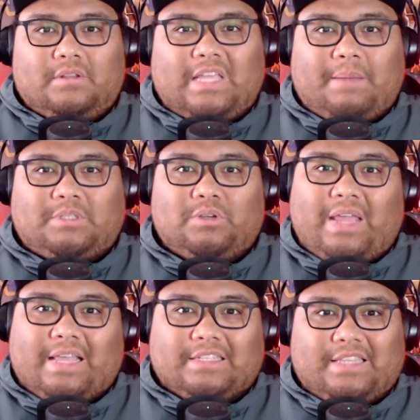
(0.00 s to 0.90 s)
The episode
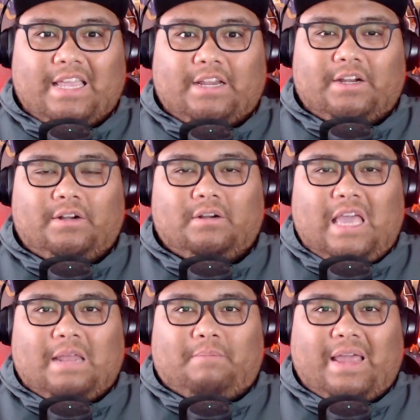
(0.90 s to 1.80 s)
ends there,
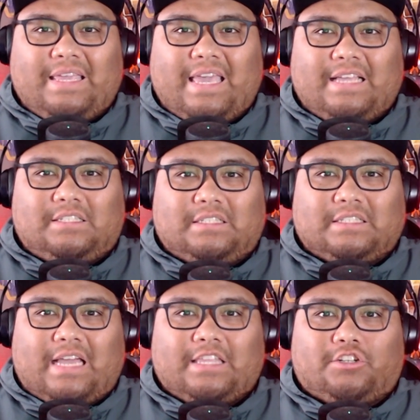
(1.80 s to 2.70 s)
and my guess
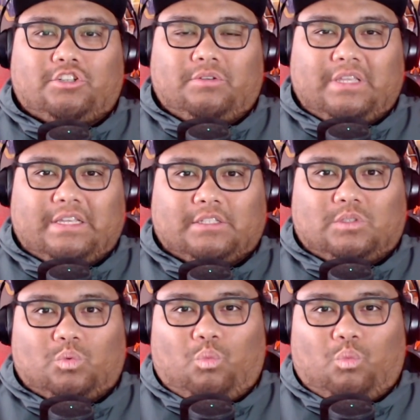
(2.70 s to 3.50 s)
is either two things.